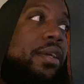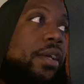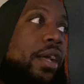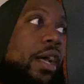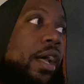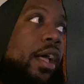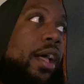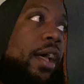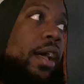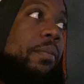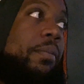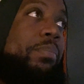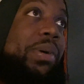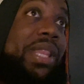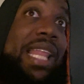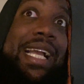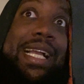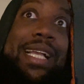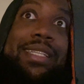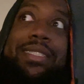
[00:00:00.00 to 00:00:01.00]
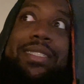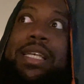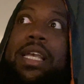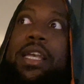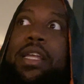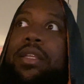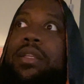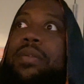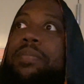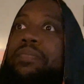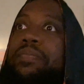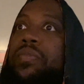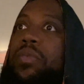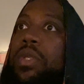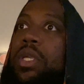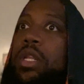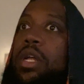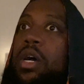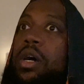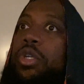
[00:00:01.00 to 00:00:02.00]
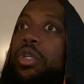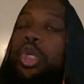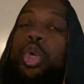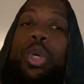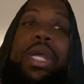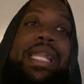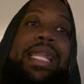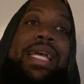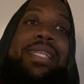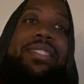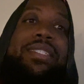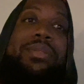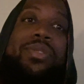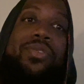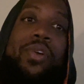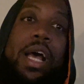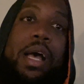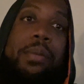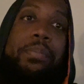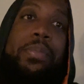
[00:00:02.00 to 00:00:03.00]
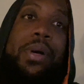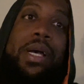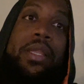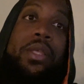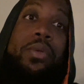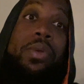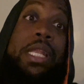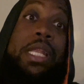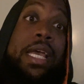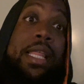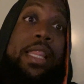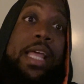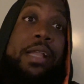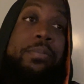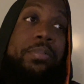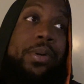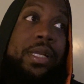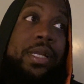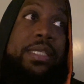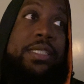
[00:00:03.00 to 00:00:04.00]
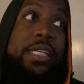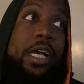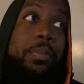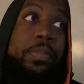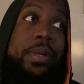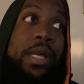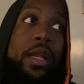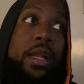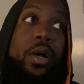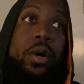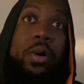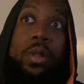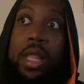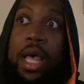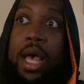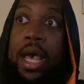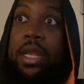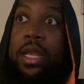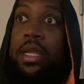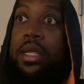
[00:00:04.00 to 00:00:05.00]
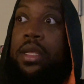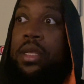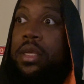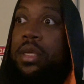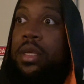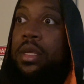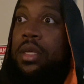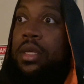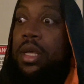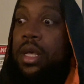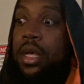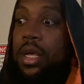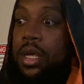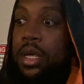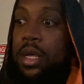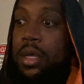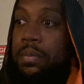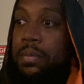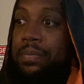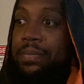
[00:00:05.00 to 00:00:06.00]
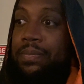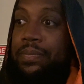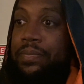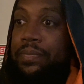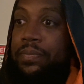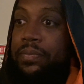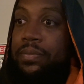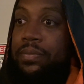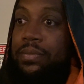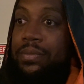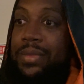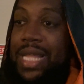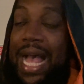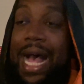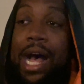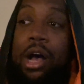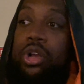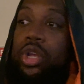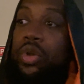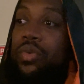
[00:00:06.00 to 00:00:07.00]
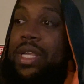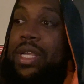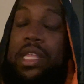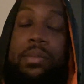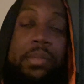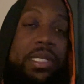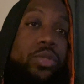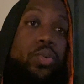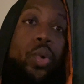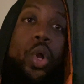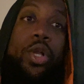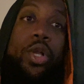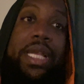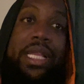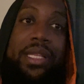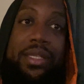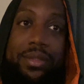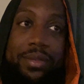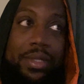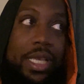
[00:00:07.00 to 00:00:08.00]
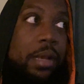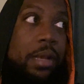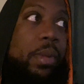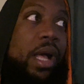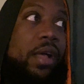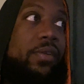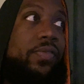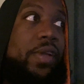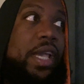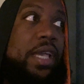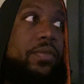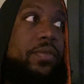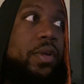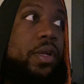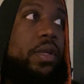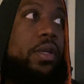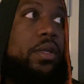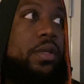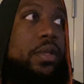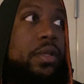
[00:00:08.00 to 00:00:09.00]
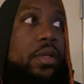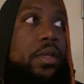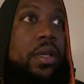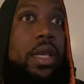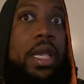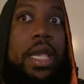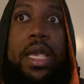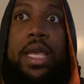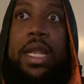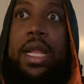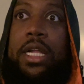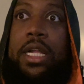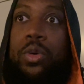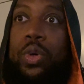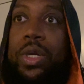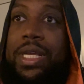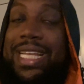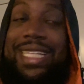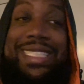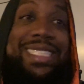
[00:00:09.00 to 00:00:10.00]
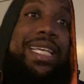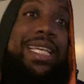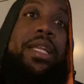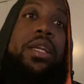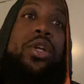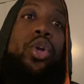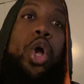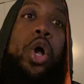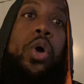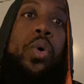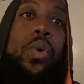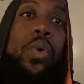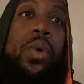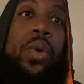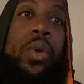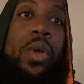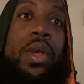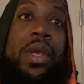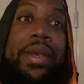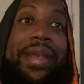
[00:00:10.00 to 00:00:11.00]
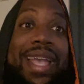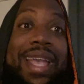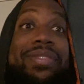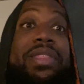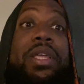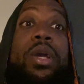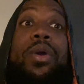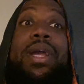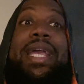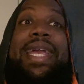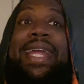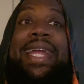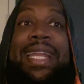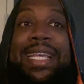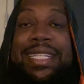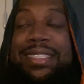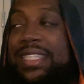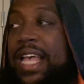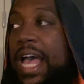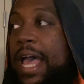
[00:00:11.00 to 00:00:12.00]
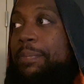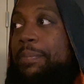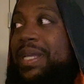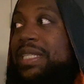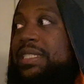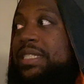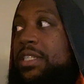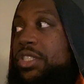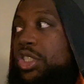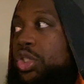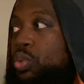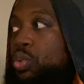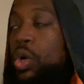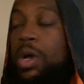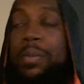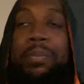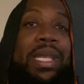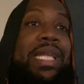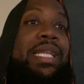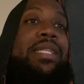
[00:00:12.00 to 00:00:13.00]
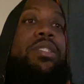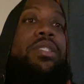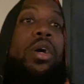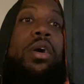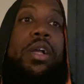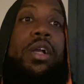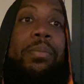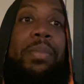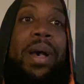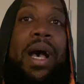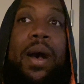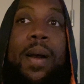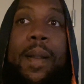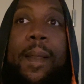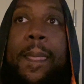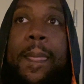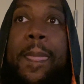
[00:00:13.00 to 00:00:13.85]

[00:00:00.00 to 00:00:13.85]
But like I said, you know, you hitting that subscribe button, you hitting that like button is helping out a whole lot. The algorithm is working in my favor, and I want to continue to grow. If there are any topics that you want me to talk about,